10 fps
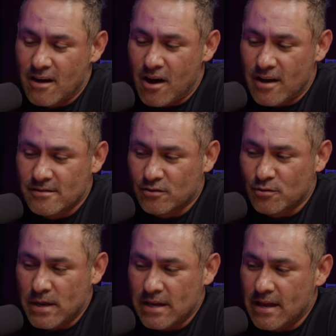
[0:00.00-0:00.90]
on social
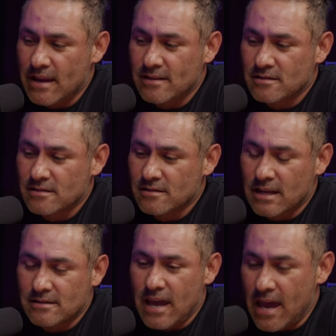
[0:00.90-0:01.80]
media, and it's
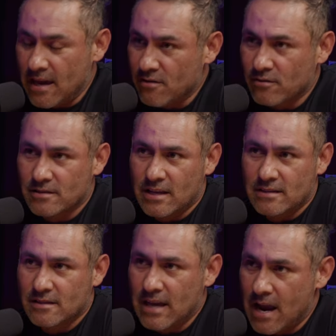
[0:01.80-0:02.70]
angles,
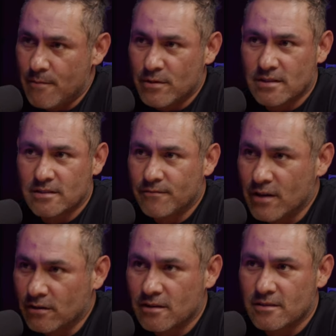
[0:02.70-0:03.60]
it's cameras, it's
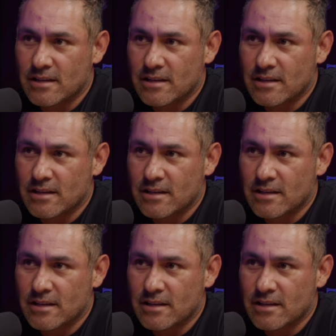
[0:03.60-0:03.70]
filters,